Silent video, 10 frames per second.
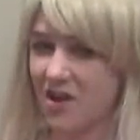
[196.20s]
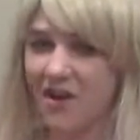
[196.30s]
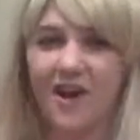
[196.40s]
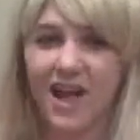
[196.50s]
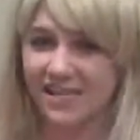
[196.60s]

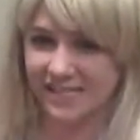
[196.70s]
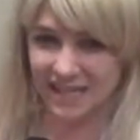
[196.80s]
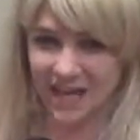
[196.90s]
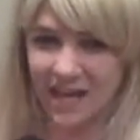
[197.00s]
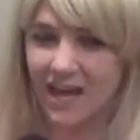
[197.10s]
no
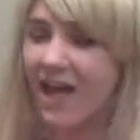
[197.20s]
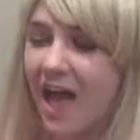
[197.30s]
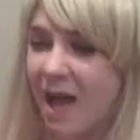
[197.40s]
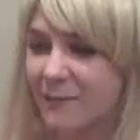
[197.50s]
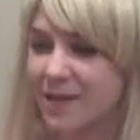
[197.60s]
idea
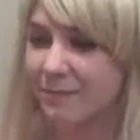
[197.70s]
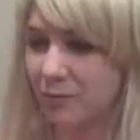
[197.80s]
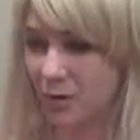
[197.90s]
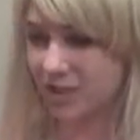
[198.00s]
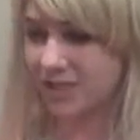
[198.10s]
how many
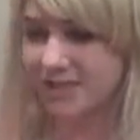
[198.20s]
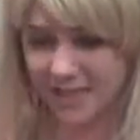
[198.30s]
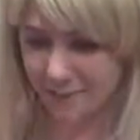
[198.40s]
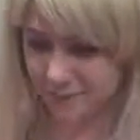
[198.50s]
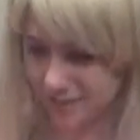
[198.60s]
boulders
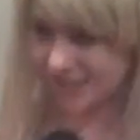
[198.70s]
and